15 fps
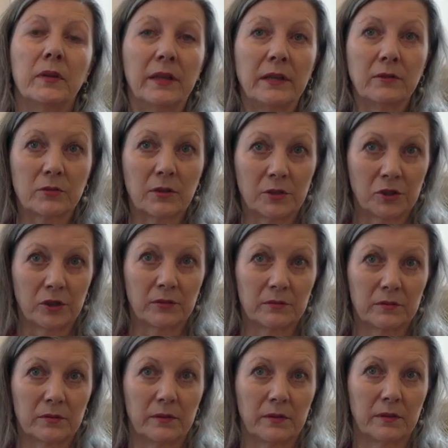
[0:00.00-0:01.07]

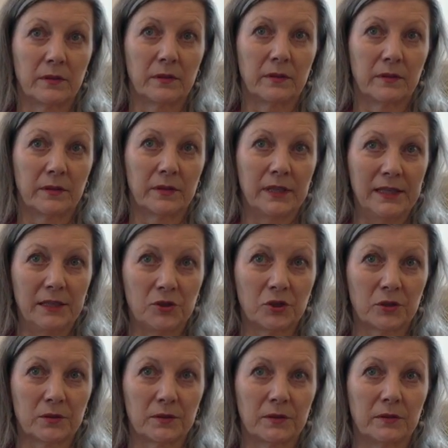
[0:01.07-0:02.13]
literature uh,
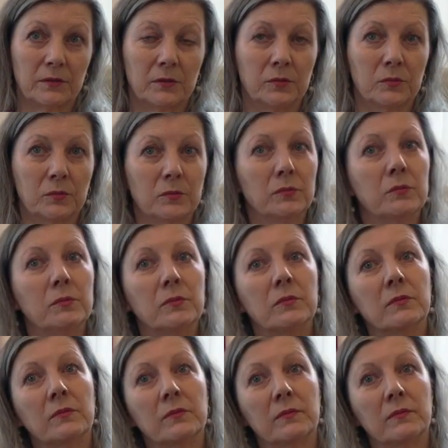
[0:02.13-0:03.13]
teacher who